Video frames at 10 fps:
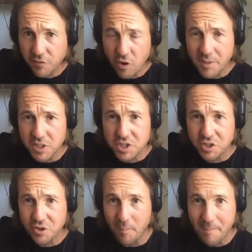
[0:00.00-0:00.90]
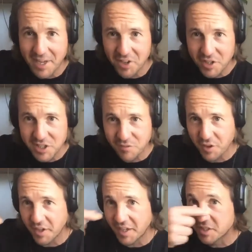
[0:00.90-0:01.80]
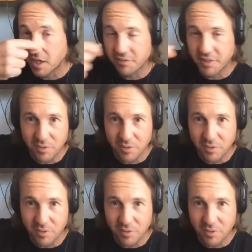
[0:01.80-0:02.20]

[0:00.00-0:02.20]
Thank you very much to Matt Nurse for